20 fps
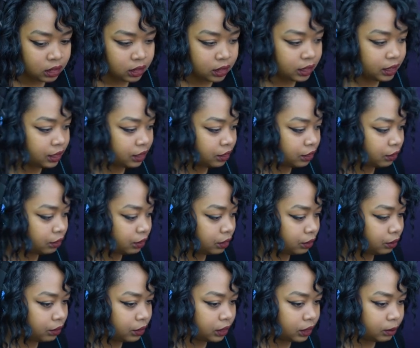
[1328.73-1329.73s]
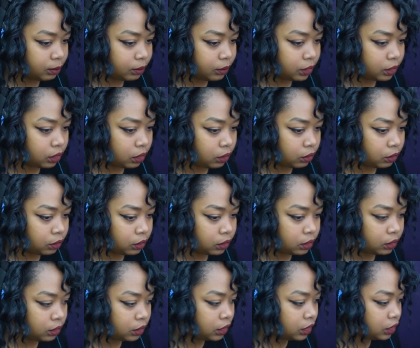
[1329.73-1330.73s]
they don't use them. So
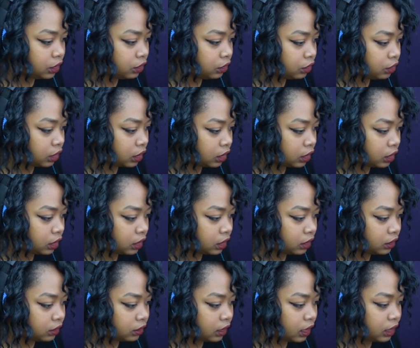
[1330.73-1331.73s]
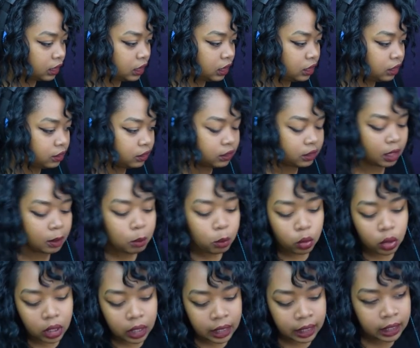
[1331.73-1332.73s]
deconstruct this. I need
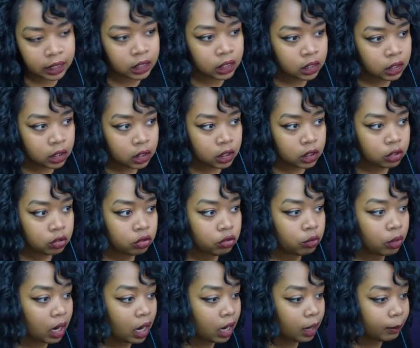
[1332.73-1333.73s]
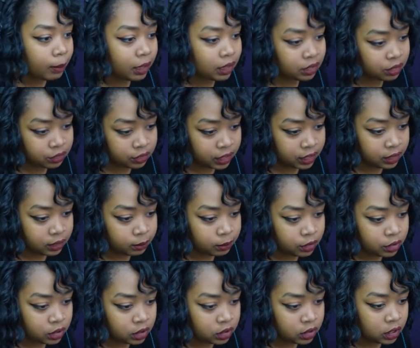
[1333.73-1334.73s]
someone to hop on the science
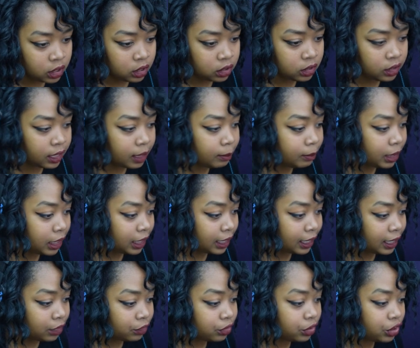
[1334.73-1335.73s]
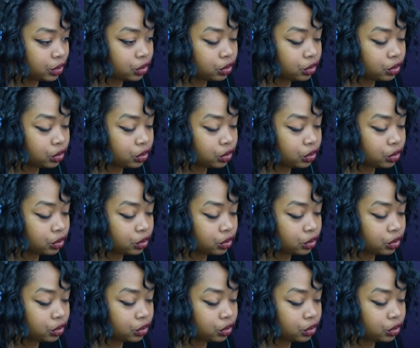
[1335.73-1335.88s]
machine and get me an algae